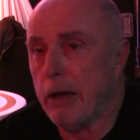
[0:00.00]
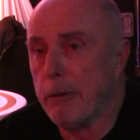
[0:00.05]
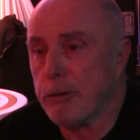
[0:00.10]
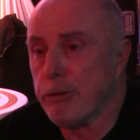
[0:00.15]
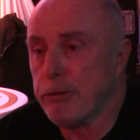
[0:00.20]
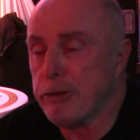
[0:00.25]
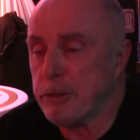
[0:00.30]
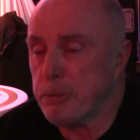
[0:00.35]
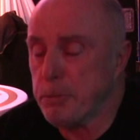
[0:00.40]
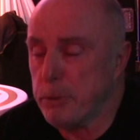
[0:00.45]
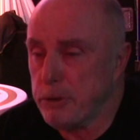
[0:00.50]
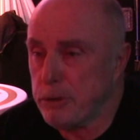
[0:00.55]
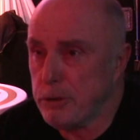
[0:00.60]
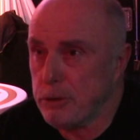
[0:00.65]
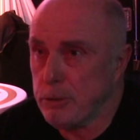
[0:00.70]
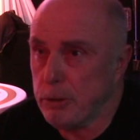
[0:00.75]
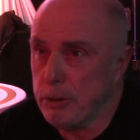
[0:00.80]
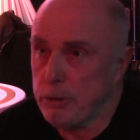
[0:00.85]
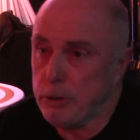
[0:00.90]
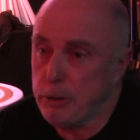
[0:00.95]

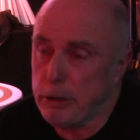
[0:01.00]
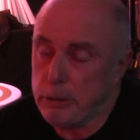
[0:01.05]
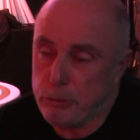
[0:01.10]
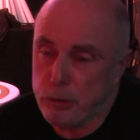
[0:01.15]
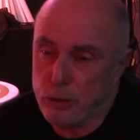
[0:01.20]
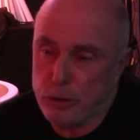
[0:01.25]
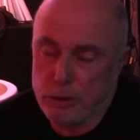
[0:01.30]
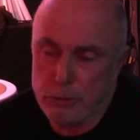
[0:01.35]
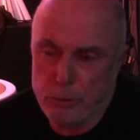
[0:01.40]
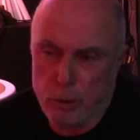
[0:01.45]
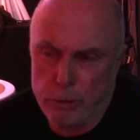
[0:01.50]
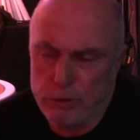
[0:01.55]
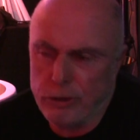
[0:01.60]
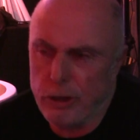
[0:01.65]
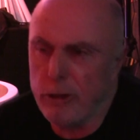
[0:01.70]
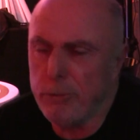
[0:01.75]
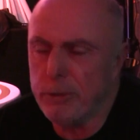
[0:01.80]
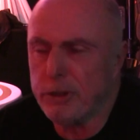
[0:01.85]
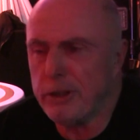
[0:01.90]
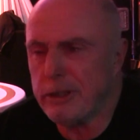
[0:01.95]
Christmas, October